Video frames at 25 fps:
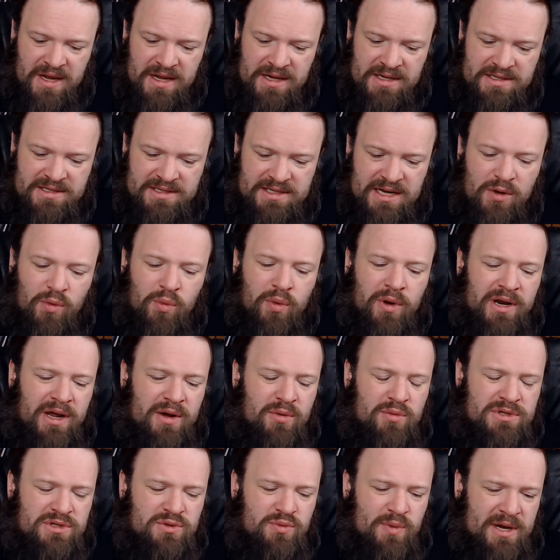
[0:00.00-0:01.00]
Still, what I
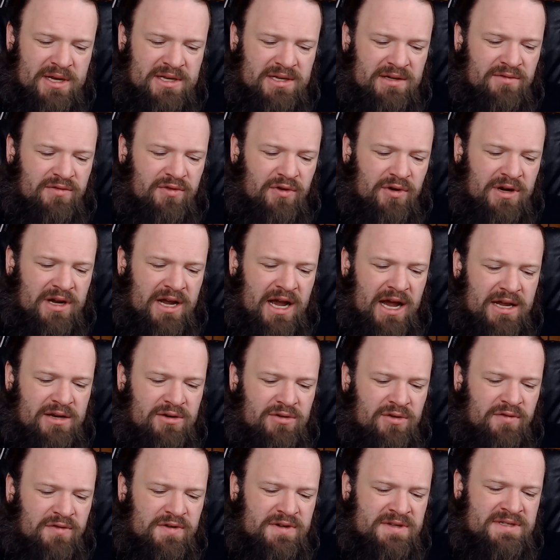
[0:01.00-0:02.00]
was waiting for kind
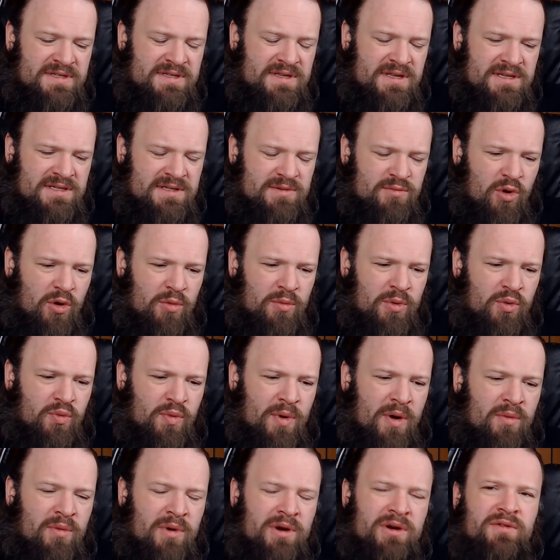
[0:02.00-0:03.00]
of is this moment
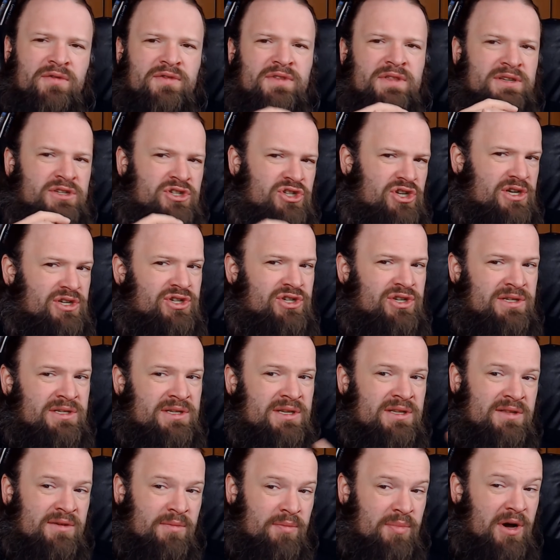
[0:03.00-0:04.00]
where one of the judges
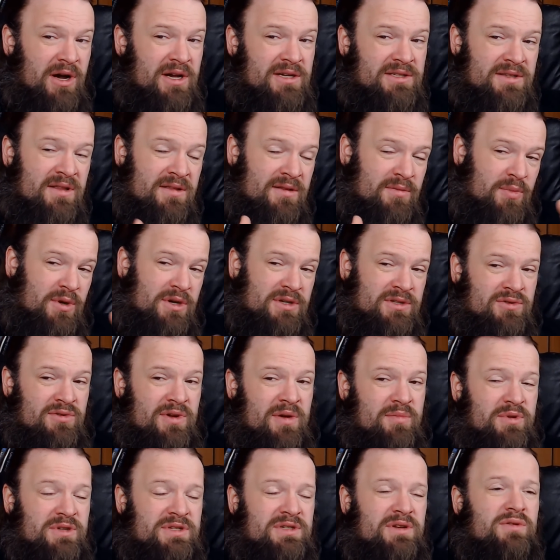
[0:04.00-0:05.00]
in the past two
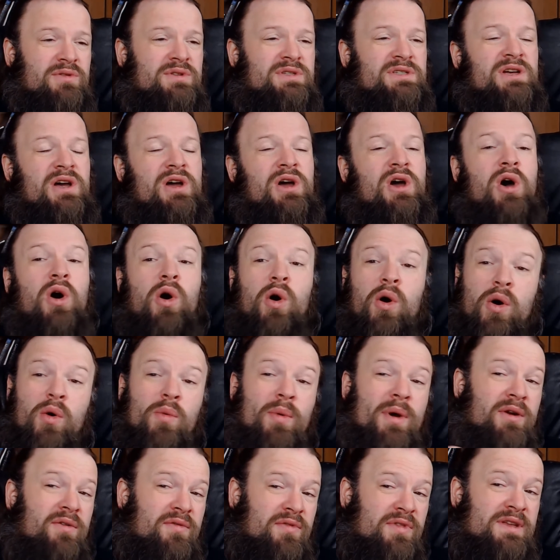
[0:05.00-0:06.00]
episodes, or
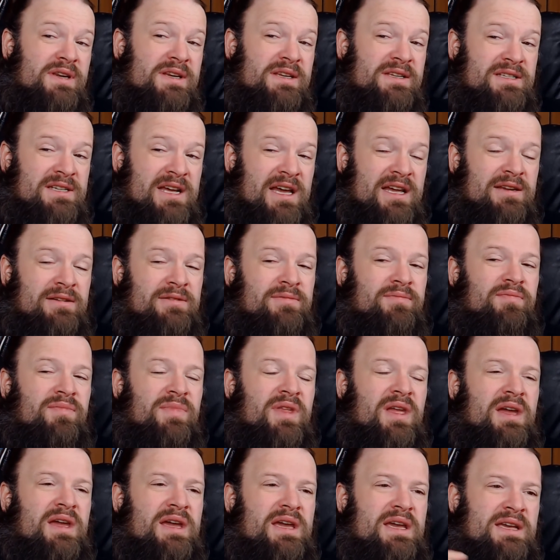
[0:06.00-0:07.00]
one of the Elite 10,
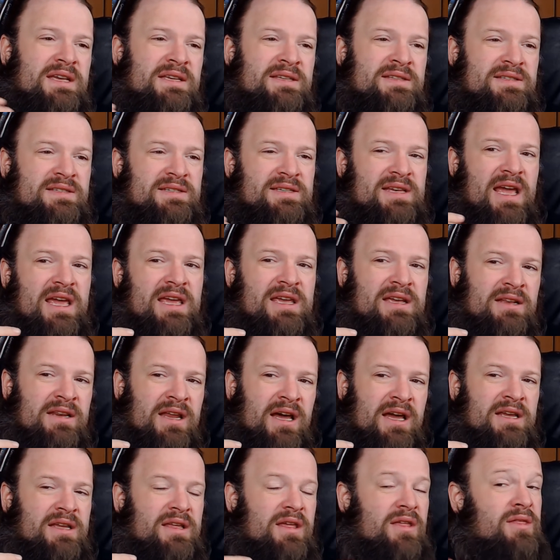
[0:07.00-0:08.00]
is saying
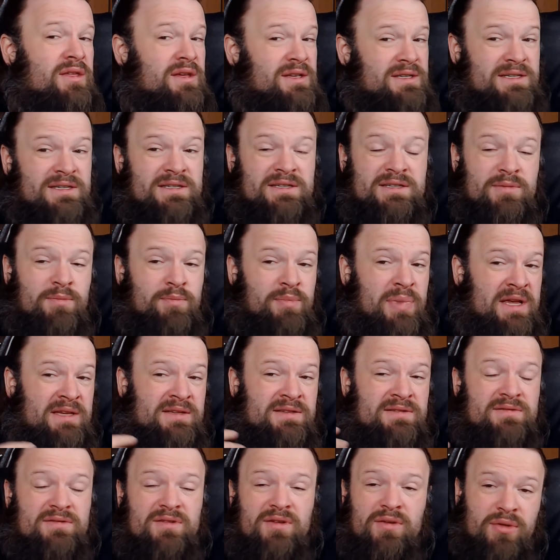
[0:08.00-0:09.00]
like, this is the
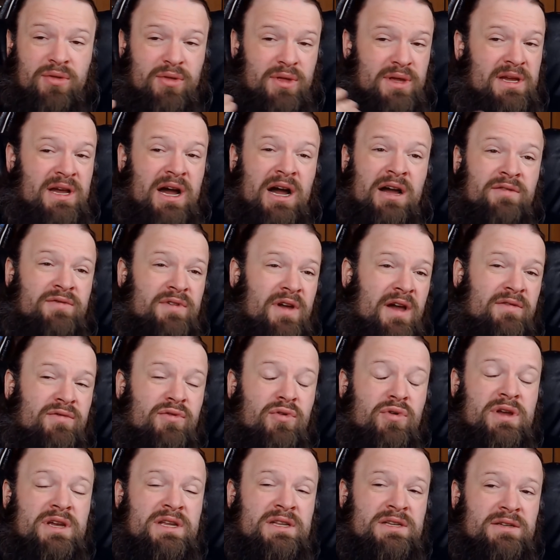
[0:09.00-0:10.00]
best thing I've
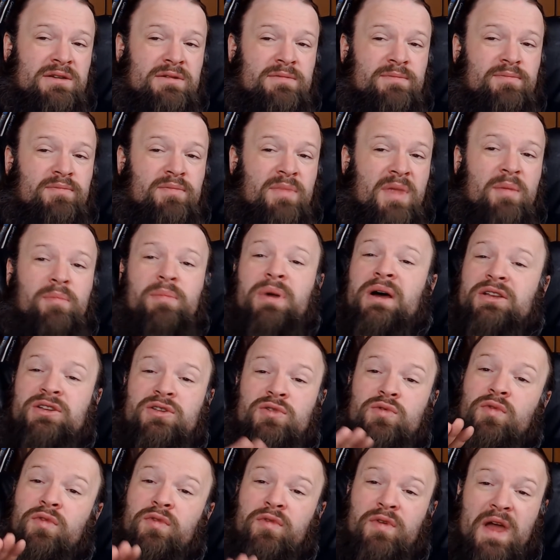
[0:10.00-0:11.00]
ever eaten, but
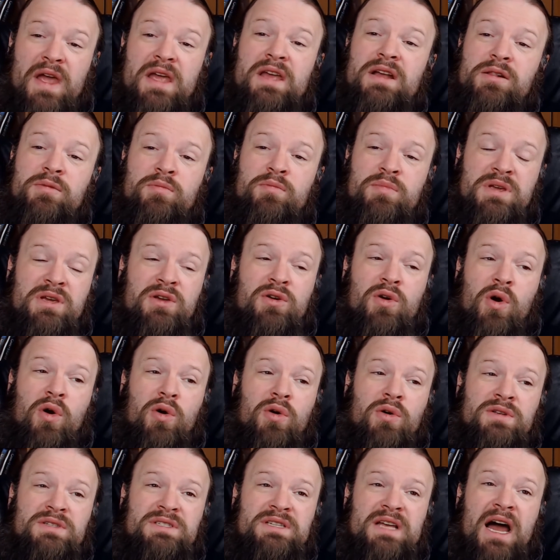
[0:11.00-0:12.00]
you fail
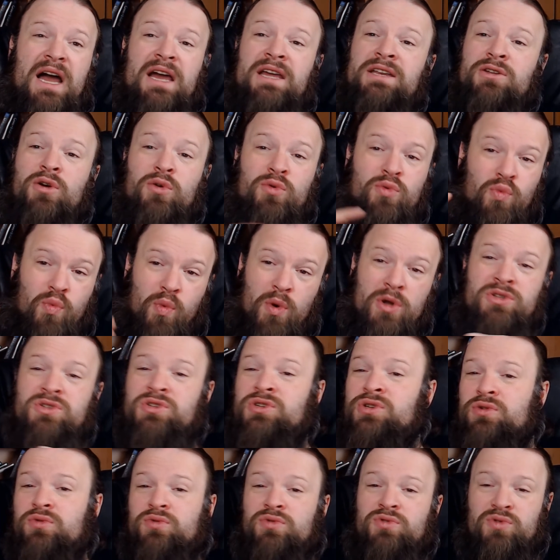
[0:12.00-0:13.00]
because I don't
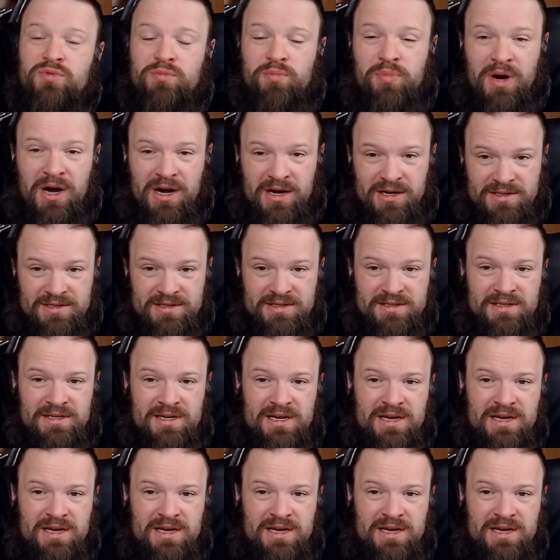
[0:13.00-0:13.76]
want you to pass.